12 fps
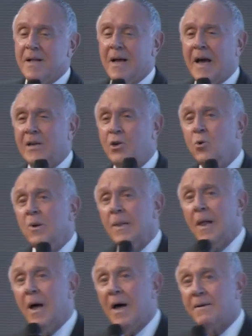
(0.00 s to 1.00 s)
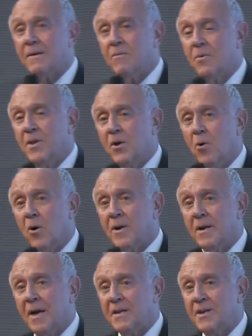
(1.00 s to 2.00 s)
I do a lot with an
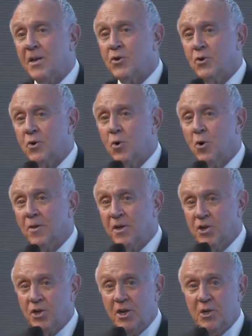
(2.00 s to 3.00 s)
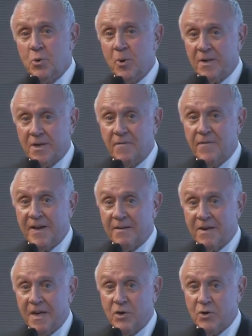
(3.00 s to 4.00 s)
organization called the G20
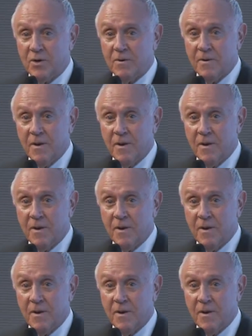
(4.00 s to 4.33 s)
Foundation.